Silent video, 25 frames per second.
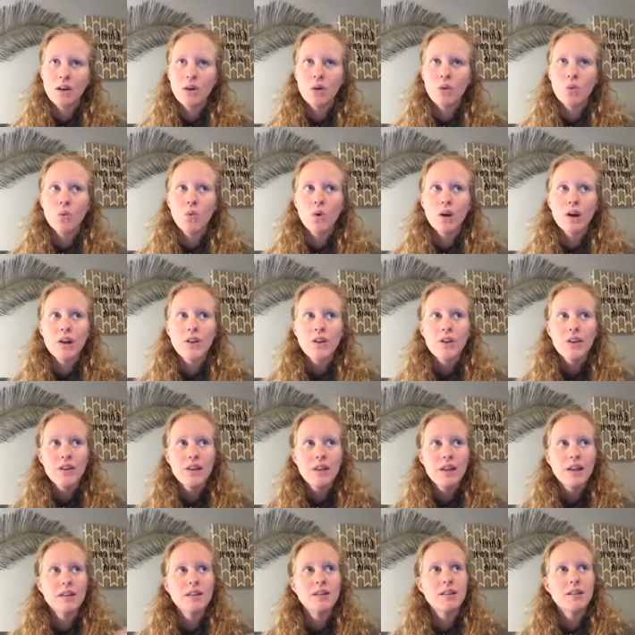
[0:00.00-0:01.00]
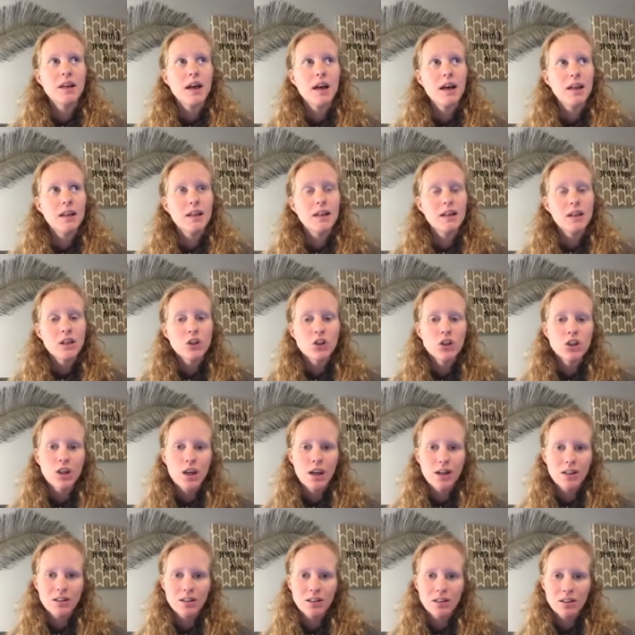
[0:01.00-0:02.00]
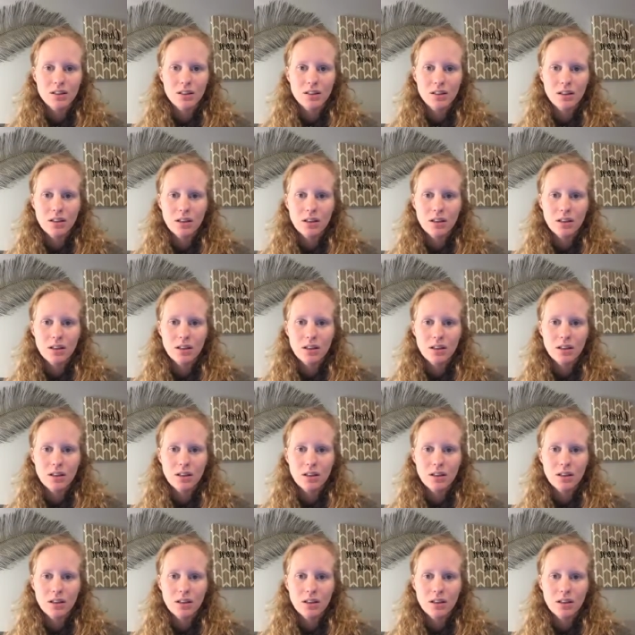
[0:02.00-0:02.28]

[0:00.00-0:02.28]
one of the things that initiates